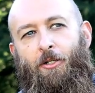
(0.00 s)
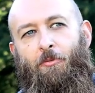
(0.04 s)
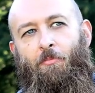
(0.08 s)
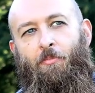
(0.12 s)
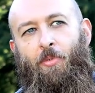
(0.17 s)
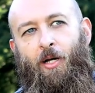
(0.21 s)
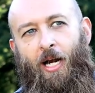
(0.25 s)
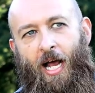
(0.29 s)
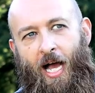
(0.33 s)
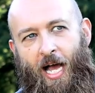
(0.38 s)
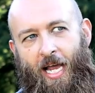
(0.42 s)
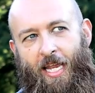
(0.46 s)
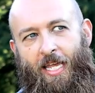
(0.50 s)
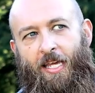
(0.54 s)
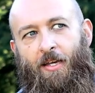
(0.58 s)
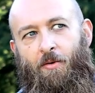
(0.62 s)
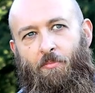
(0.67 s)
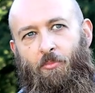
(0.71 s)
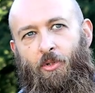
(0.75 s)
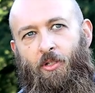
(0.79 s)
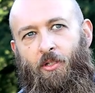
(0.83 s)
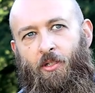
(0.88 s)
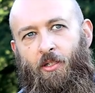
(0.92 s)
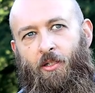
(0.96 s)
But I
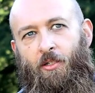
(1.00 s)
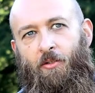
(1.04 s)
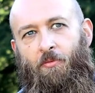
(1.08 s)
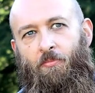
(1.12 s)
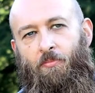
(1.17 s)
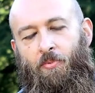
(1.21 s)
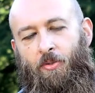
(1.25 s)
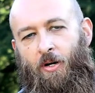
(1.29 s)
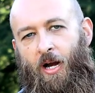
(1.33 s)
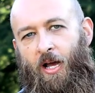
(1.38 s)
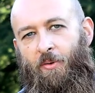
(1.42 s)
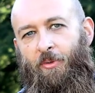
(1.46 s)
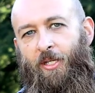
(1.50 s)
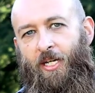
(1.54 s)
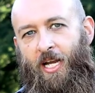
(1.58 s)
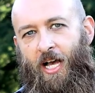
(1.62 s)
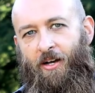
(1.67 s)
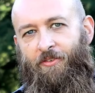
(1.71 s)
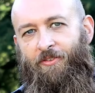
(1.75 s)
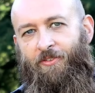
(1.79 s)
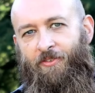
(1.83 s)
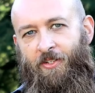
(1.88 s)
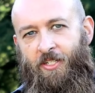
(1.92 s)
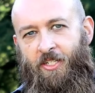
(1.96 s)
am probably
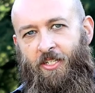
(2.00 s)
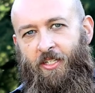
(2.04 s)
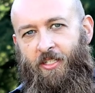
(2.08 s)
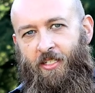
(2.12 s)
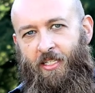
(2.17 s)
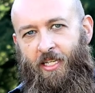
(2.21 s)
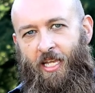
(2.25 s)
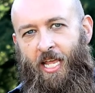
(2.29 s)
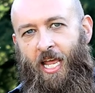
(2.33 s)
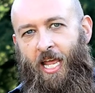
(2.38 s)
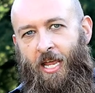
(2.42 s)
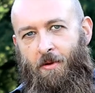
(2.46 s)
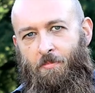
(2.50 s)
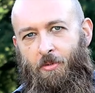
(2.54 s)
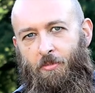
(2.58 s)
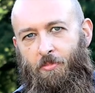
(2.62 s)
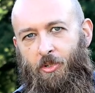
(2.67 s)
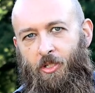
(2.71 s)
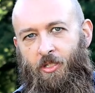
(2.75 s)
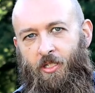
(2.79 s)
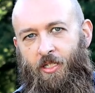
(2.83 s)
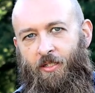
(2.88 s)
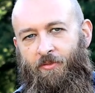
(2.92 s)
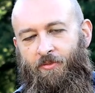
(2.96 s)
not physically
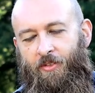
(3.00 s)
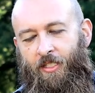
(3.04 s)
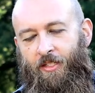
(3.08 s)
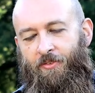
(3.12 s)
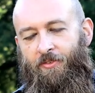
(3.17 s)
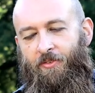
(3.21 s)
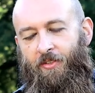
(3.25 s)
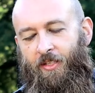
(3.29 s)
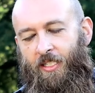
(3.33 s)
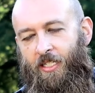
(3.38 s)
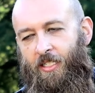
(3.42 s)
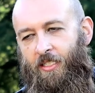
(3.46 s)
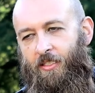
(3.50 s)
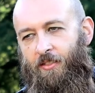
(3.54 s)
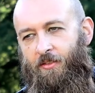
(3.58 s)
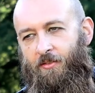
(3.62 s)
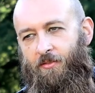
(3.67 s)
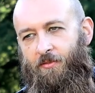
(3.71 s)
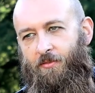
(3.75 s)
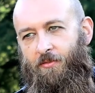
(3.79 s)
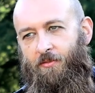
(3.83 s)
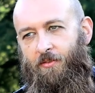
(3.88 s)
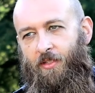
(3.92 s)
capable of lifting.